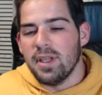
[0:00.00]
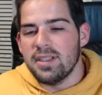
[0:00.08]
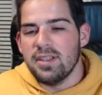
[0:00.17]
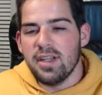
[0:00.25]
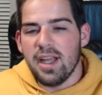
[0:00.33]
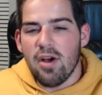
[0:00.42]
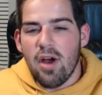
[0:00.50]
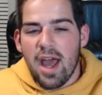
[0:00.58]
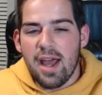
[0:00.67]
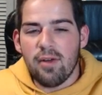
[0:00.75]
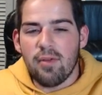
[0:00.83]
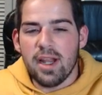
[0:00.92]
let's look
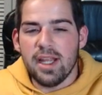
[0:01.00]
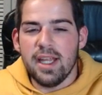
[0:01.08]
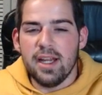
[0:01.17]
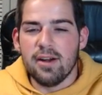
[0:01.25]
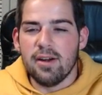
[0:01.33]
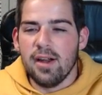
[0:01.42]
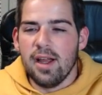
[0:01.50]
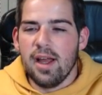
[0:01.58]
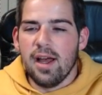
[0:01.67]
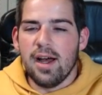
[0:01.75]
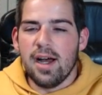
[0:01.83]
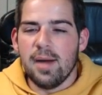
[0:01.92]
at right here.
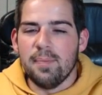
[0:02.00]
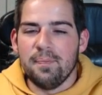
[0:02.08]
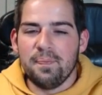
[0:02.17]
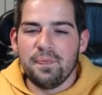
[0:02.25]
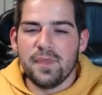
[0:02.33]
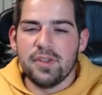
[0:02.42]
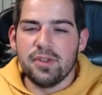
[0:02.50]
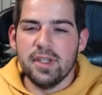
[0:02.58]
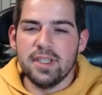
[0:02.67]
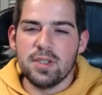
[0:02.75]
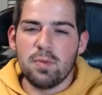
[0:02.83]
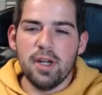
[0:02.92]
So
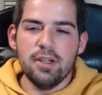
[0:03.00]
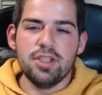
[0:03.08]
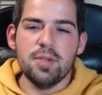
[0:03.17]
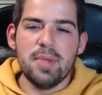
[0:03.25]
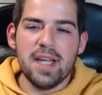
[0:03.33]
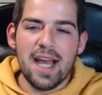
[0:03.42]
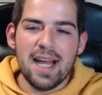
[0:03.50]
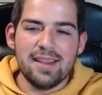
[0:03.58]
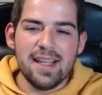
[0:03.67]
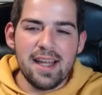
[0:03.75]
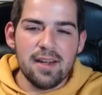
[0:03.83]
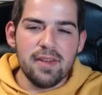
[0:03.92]
this is where you should be at
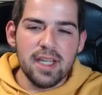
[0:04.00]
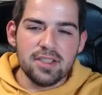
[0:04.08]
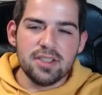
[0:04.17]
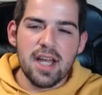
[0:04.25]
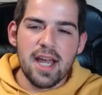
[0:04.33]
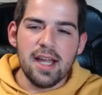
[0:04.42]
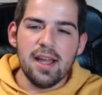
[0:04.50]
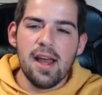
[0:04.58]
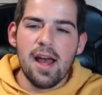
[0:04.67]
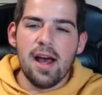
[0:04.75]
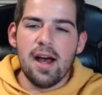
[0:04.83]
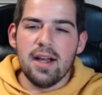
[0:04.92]
the end of each day.
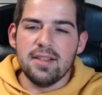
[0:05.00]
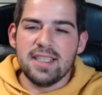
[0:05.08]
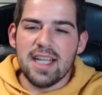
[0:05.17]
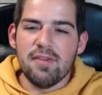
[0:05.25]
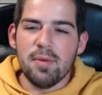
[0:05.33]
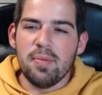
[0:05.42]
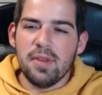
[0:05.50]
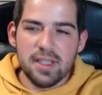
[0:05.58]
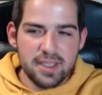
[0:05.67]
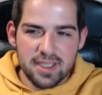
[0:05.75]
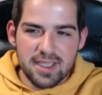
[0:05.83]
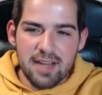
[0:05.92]

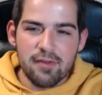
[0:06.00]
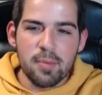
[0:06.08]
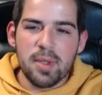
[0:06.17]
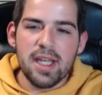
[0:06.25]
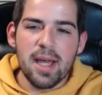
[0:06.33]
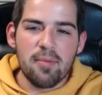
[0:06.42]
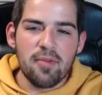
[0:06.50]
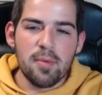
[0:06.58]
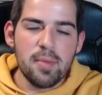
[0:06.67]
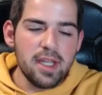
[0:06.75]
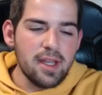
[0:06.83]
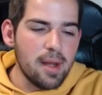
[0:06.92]
This is 7 p.m. for
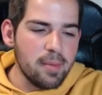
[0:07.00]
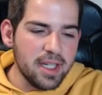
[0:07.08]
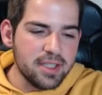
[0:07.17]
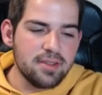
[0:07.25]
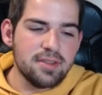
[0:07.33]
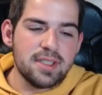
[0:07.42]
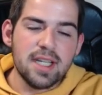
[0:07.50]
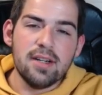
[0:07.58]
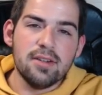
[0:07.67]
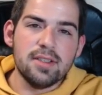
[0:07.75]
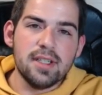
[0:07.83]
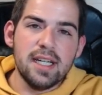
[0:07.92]
me. I'm Eastern
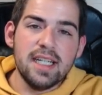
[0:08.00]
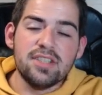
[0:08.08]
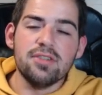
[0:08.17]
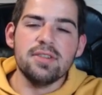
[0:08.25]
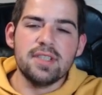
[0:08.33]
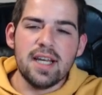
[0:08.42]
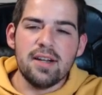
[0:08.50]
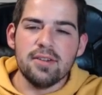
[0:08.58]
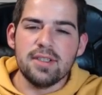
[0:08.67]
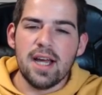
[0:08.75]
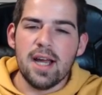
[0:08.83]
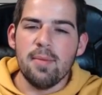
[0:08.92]

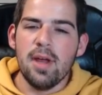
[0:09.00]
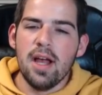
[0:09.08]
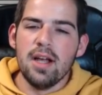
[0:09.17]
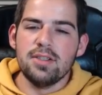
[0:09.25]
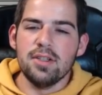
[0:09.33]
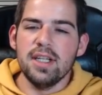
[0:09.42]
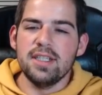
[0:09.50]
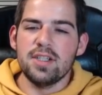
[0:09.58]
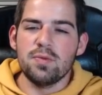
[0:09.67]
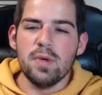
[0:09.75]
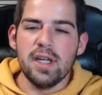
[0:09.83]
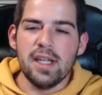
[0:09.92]
Standard Time. So this
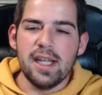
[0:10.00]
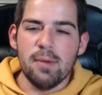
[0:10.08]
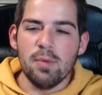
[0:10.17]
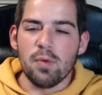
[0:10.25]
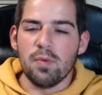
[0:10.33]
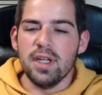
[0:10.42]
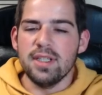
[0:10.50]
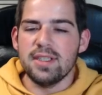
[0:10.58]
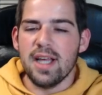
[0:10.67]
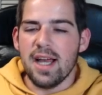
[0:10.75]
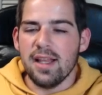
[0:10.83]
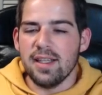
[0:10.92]
is when it will
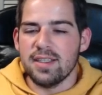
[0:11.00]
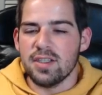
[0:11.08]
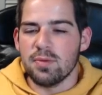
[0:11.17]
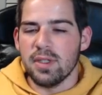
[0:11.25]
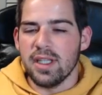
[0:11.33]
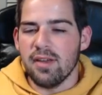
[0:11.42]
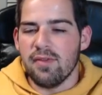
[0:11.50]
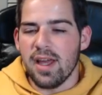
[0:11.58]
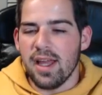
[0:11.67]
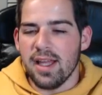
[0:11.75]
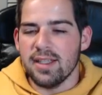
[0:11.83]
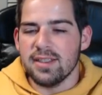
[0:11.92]
reset. This is when the
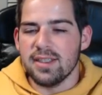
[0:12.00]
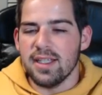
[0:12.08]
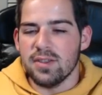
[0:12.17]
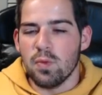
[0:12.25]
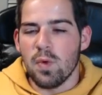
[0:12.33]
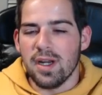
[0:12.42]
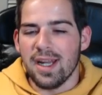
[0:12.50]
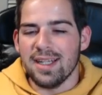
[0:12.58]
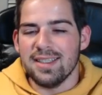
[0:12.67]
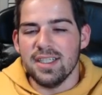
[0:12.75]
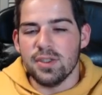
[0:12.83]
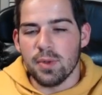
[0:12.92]
event ends, is
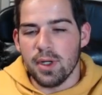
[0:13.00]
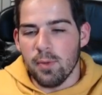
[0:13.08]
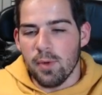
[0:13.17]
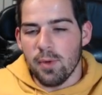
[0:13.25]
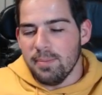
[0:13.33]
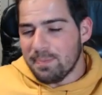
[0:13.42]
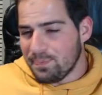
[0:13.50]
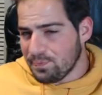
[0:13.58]
1/19/21.